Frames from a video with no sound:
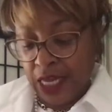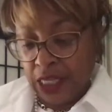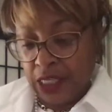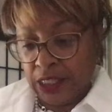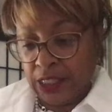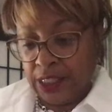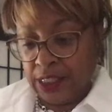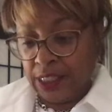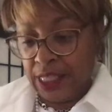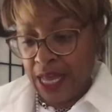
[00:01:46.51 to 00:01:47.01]

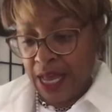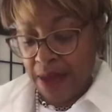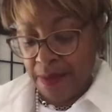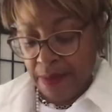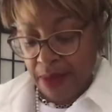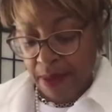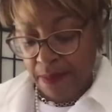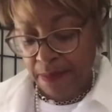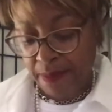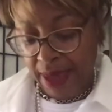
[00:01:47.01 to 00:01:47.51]

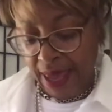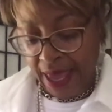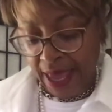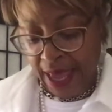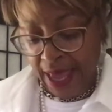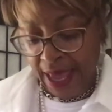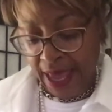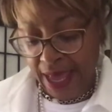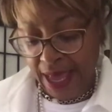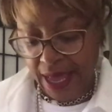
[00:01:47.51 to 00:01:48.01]
Some may
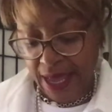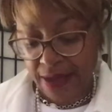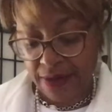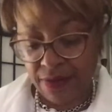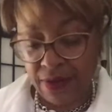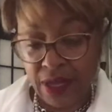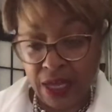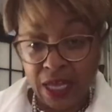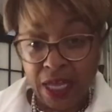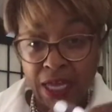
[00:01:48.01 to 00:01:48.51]
have
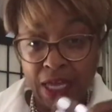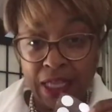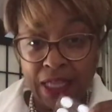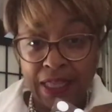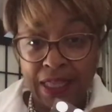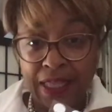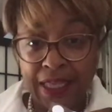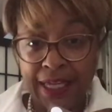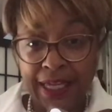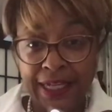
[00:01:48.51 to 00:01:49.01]

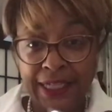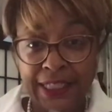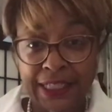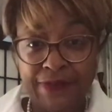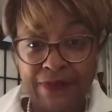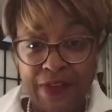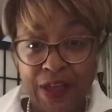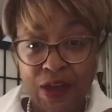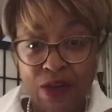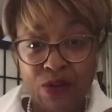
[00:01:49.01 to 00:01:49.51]
these
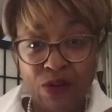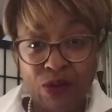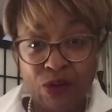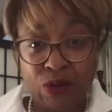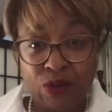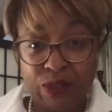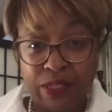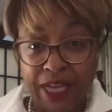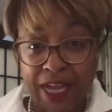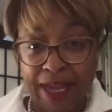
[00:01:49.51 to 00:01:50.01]

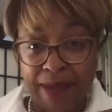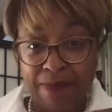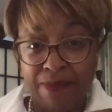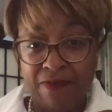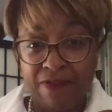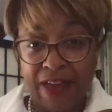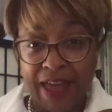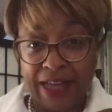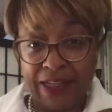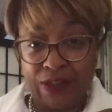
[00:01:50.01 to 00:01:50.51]
Velcro type
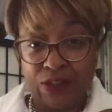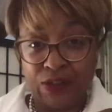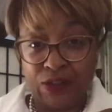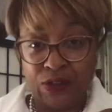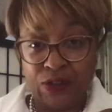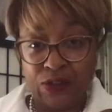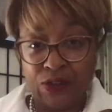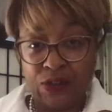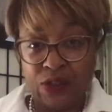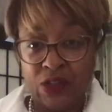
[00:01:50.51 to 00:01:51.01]

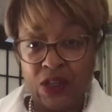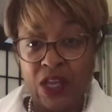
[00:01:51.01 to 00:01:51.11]
fasteners.